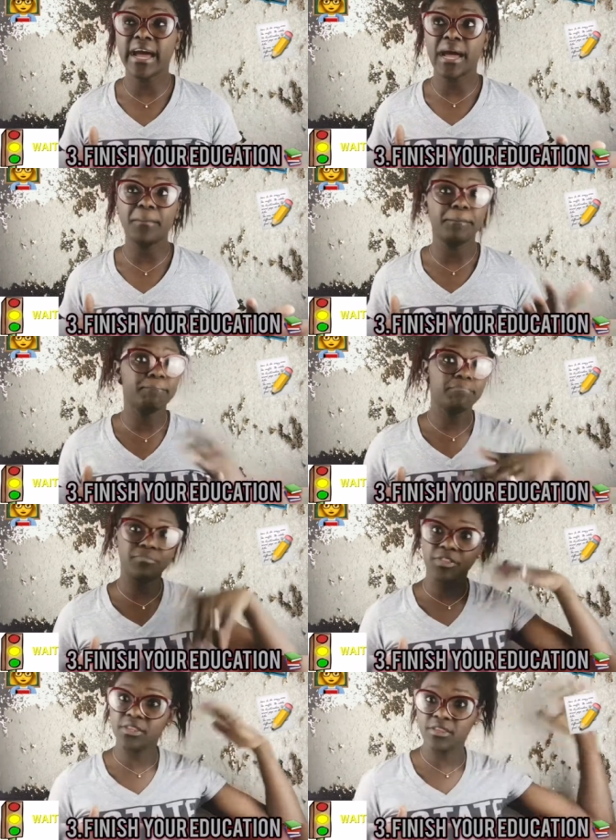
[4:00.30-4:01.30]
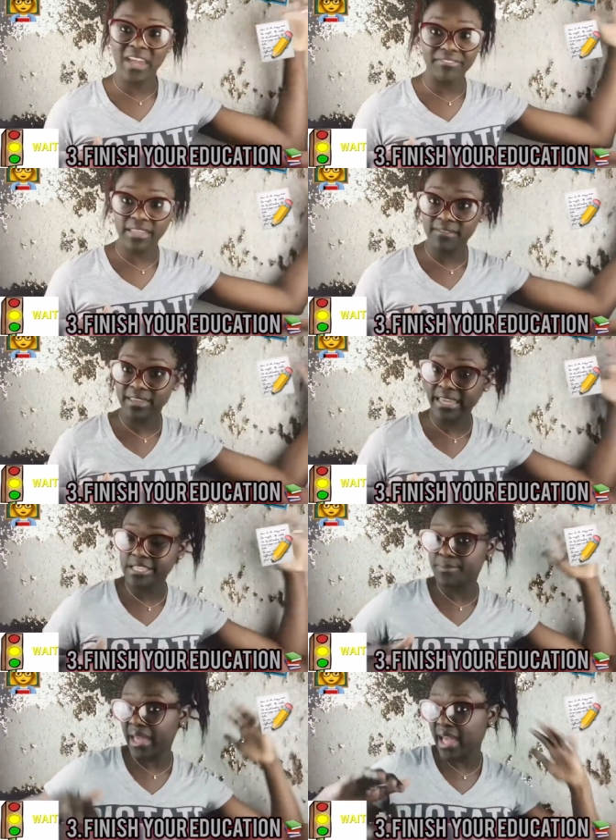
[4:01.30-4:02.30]
um, you have to give
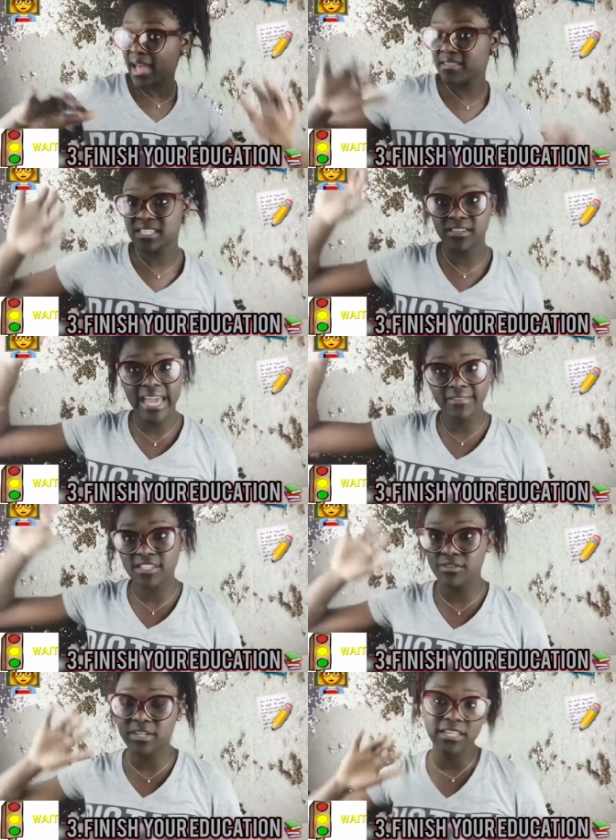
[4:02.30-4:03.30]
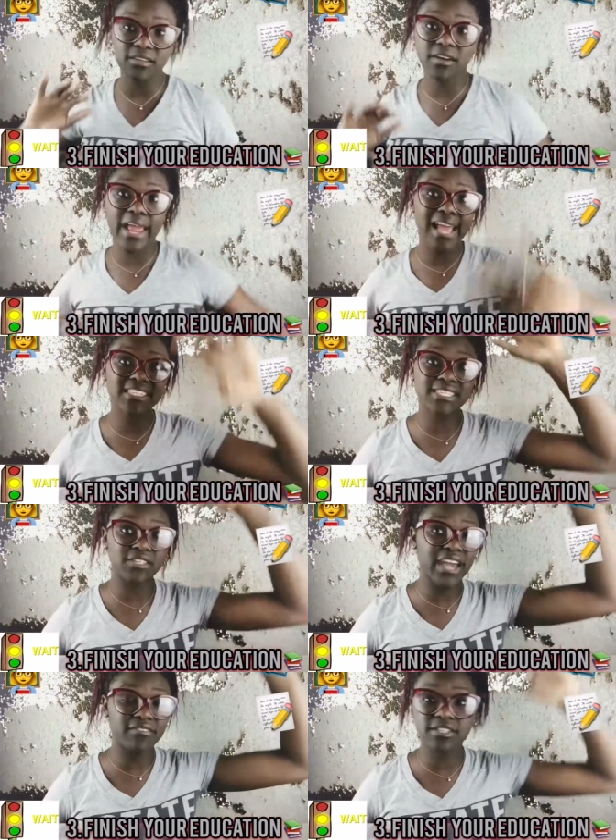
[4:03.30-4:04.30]
kids baths and you have to cut the grass and
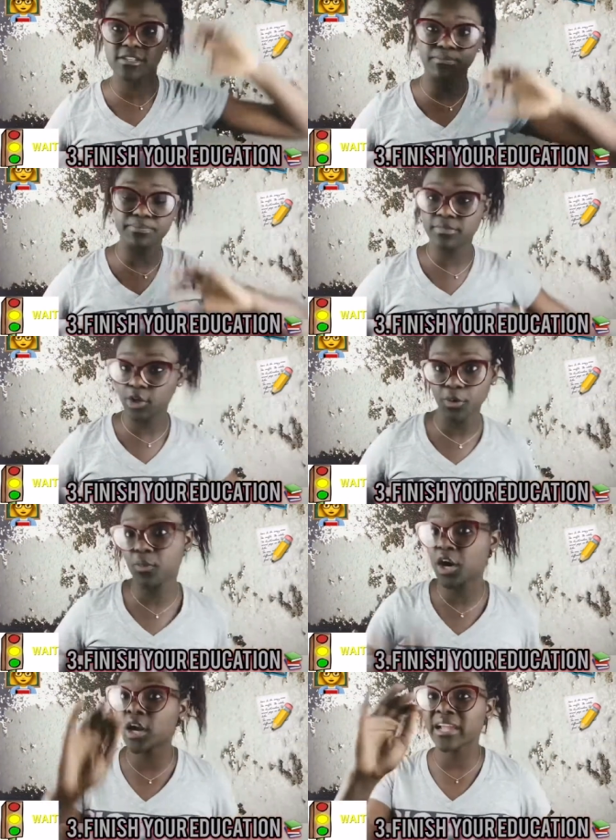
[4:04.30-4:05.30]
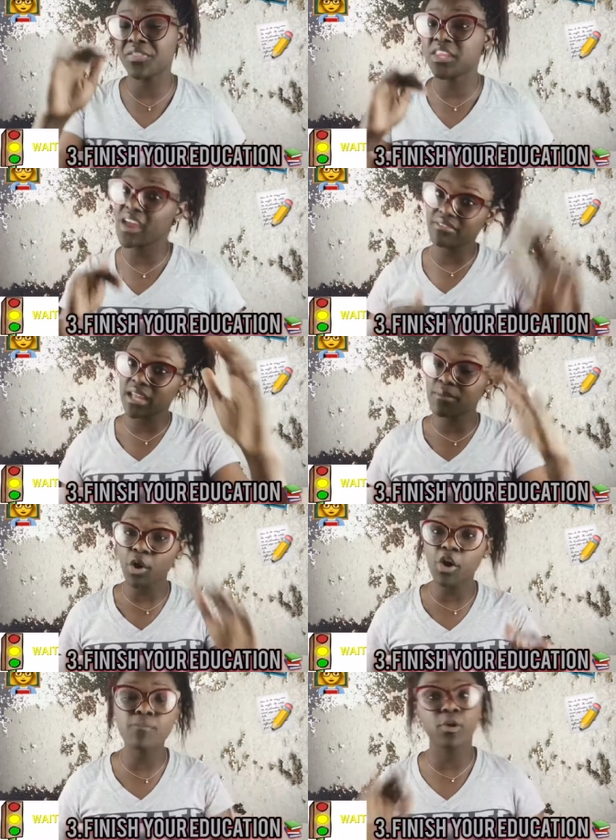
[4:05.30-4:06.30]
you have to go to work and then you have to come
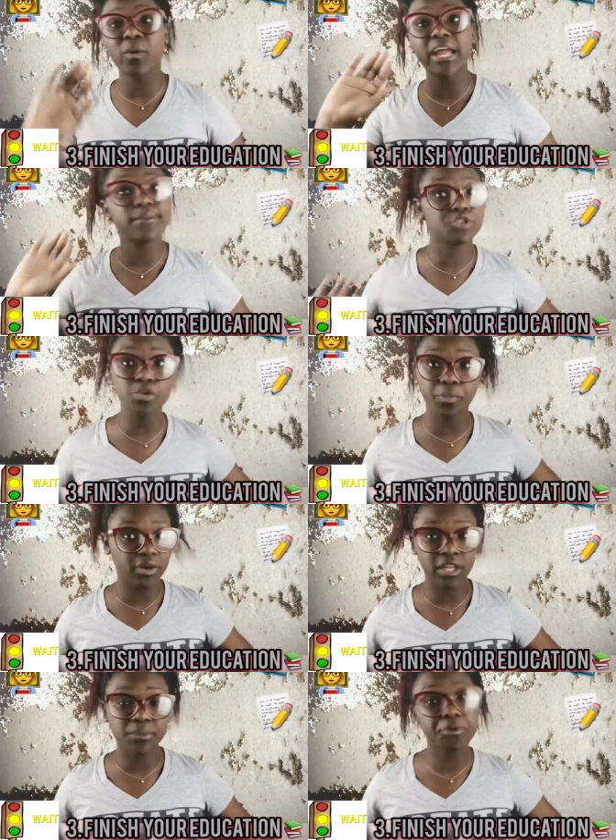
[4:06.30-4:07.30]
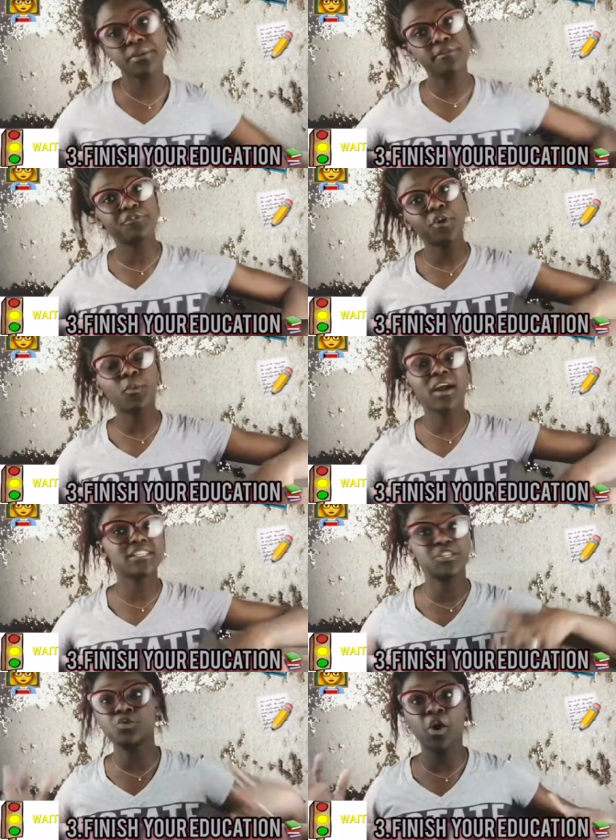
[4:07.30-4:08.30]
home or wake up super early in the morning before
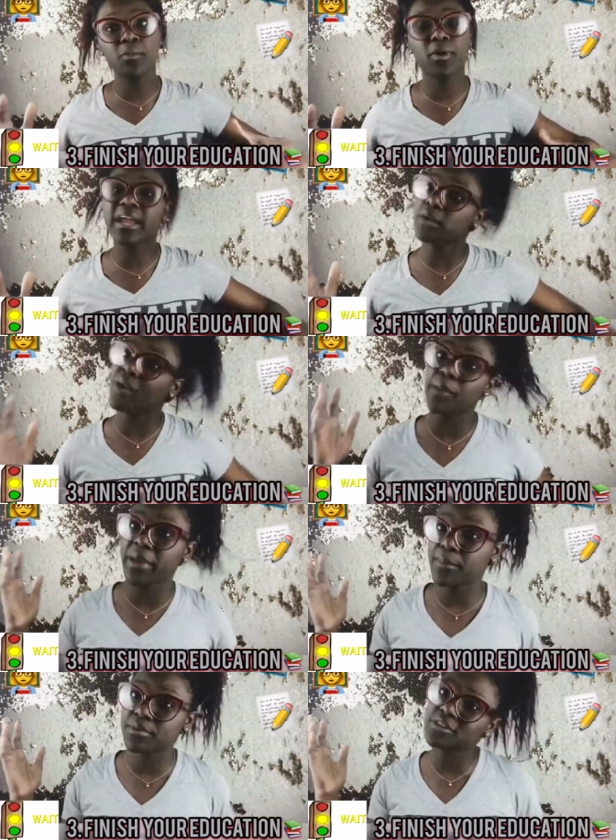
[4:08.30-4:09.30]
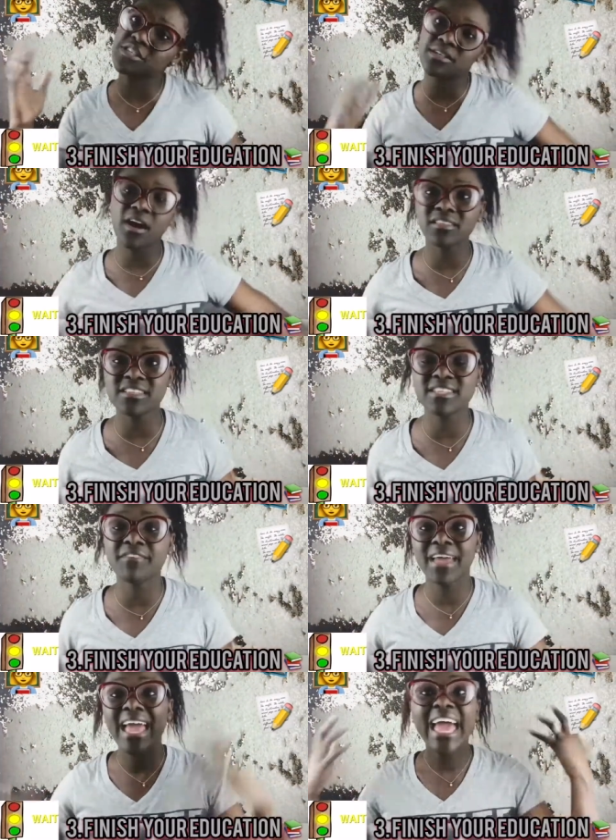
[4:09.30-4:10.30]
work to do homework and write papers and all this stuff.